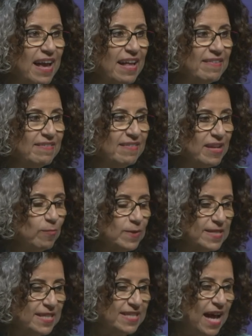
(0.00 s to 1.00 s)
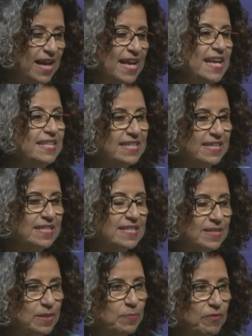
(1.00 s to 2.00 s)
and there was this
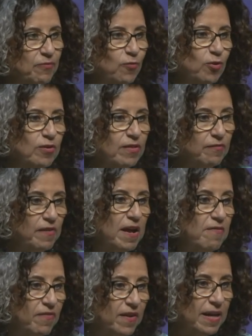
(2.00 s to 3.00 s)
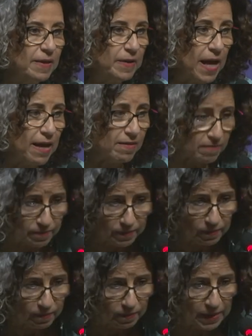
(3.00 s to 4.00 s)
hiatus before the Viva.
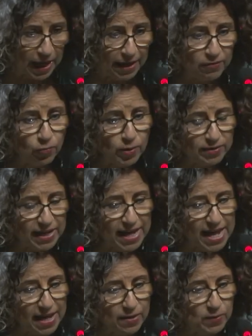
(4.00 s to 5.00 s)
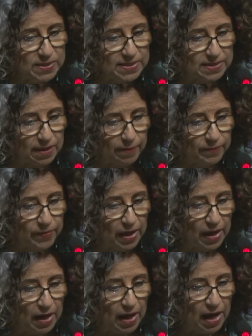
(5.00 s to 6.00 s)
And one day I was, um,
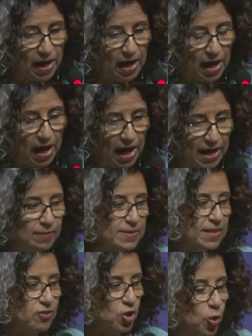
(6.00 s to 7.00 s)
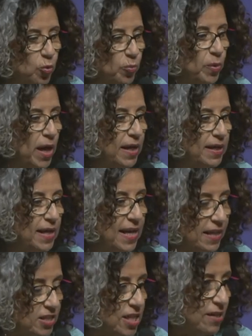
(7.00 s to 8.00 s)
I was at home, and I
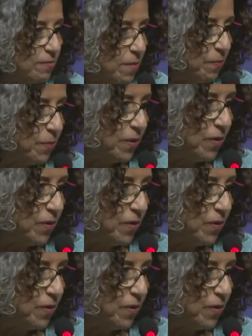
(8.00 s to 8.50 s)
actually remember